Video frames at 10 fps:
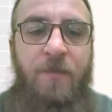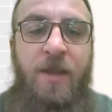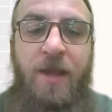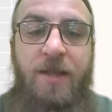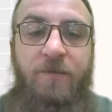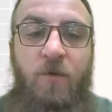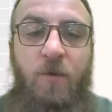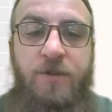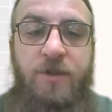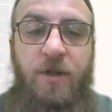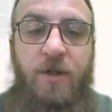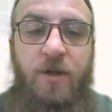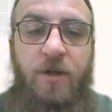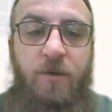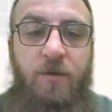And then, of course, the
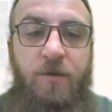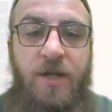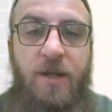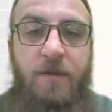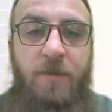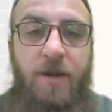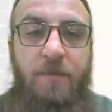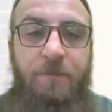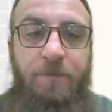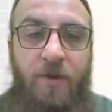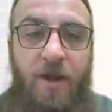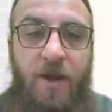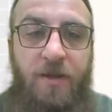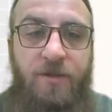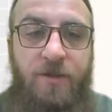good old done button. All
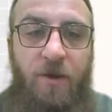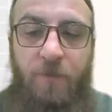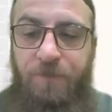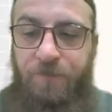right, and so